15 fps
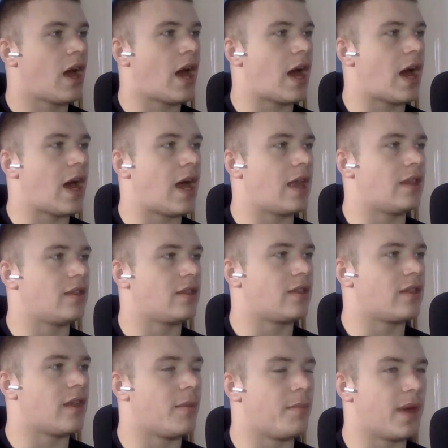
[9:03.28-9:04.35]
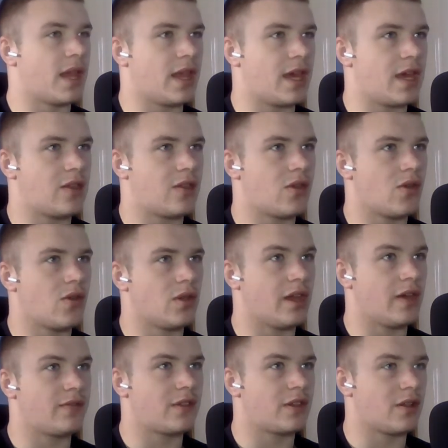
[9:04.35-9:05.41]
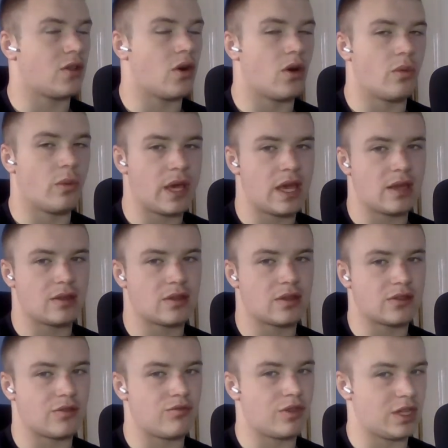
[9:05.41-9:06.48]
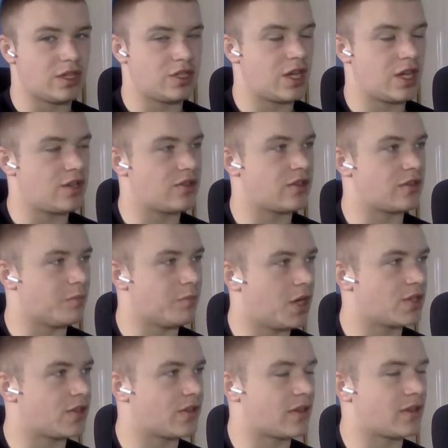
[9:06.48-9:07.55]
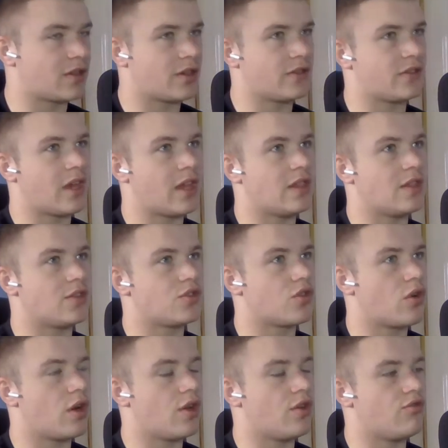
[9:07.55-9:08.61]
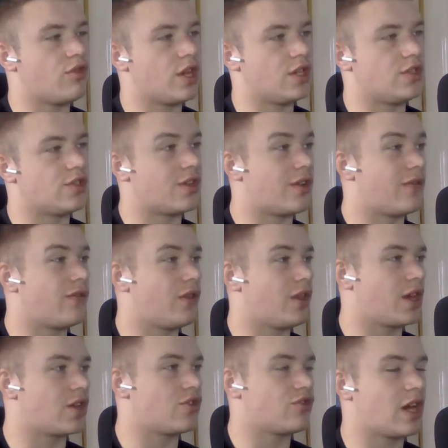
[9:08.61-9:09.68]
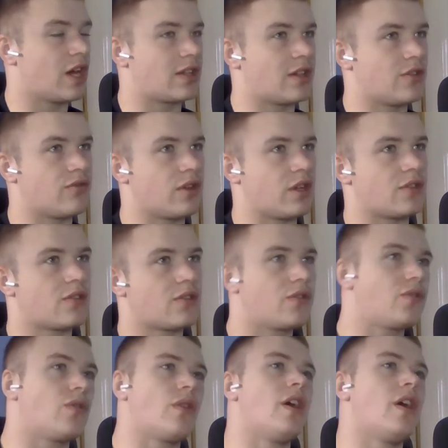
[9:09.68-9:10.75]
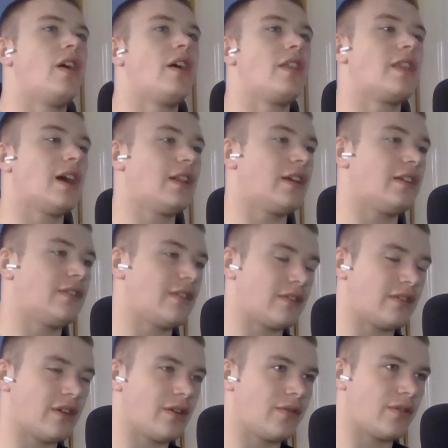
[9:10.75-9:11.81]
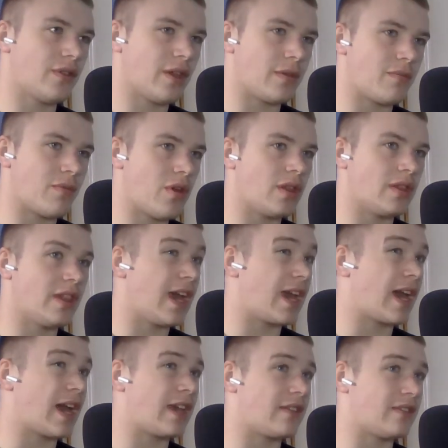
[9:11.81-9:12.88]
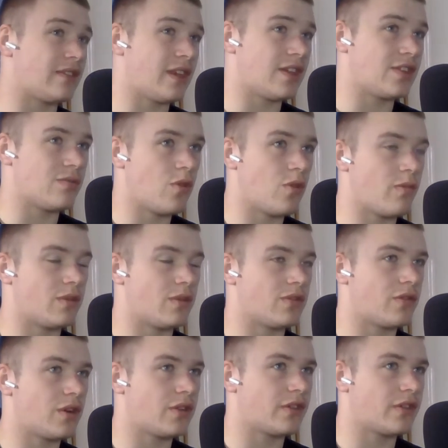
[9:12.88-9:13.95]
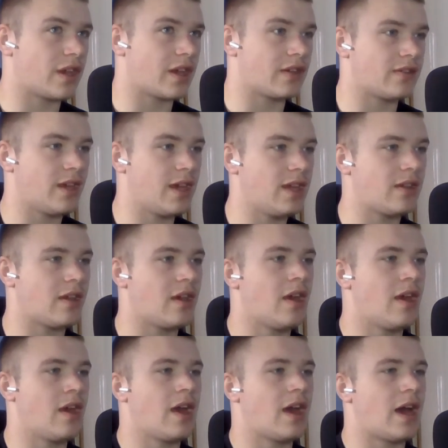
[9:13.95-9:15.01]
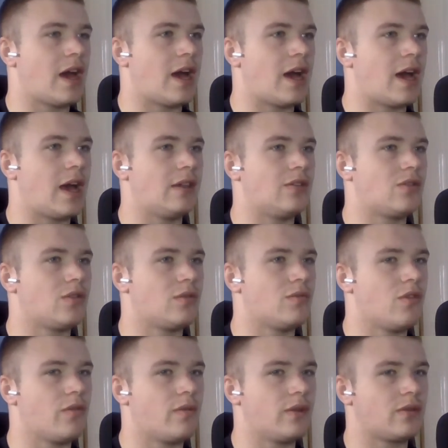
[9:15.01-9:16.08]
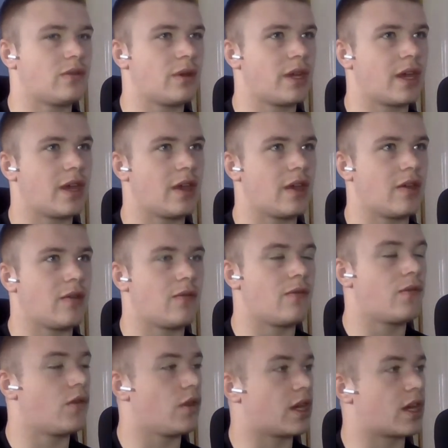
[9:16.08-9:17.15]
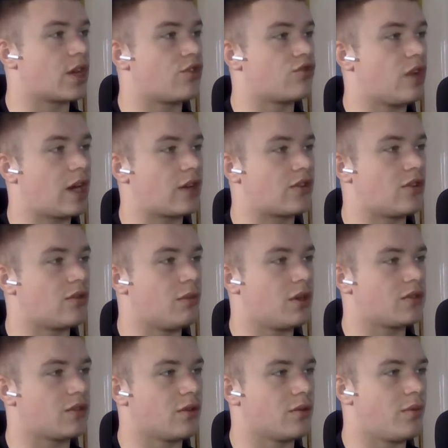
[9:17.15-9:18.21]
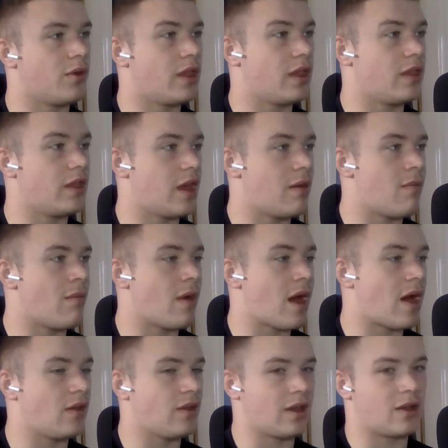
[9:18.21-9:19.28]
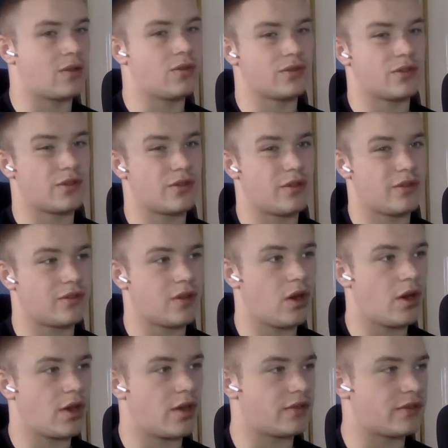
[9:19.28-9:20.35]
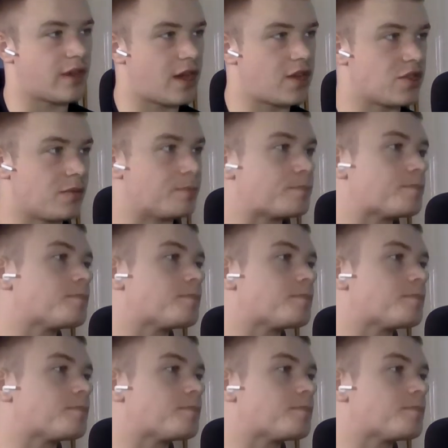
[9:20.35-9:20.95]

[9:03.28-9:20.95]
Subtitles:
and the ability to lift a lot of weight doesn't really change as much as it does in the shortened range, in a fully contracted range. So that lends itself to putting leg isolation movements first, like I said, and doing movements where you fully contract your muscle, putting them closer to the start of your session.